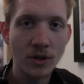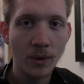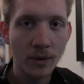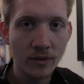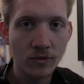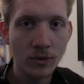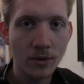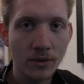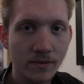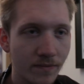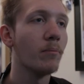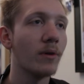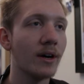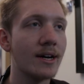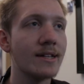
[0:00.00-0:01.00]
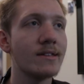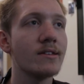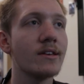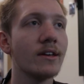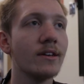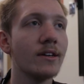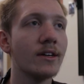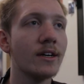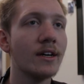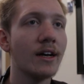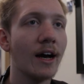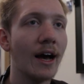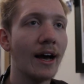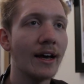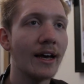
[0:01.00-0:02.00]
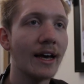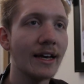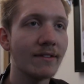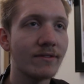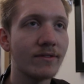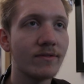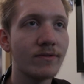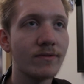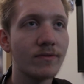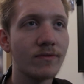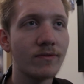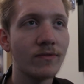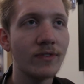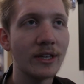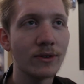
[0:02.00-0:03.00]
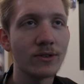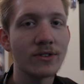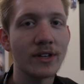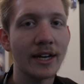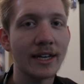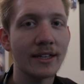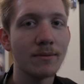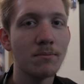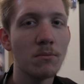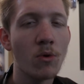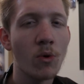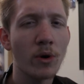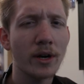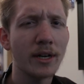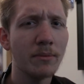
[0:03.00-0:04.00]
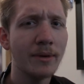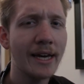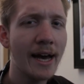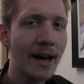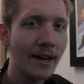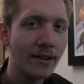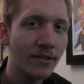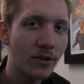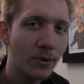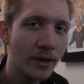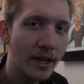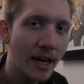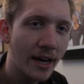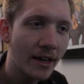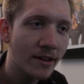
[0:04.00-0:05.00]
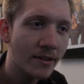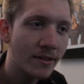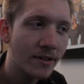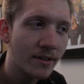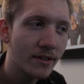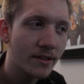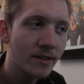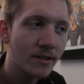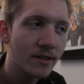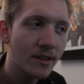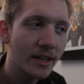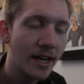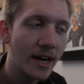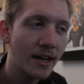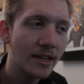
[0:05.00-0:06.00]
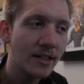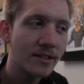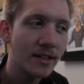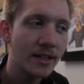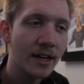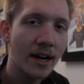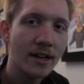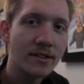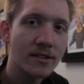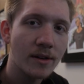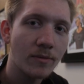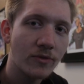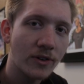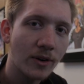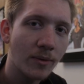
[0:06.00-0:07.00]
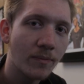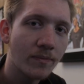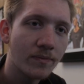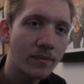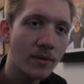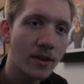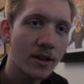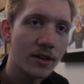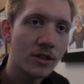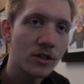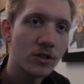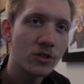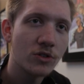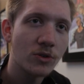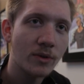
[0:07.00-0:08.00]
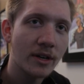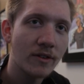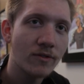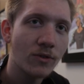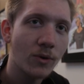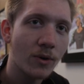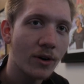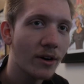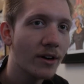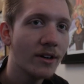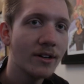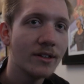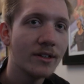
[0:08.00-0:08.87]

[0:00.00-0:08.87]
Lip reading: going for, but it feels like more could be added to it, and again, he said concept film, so therefore,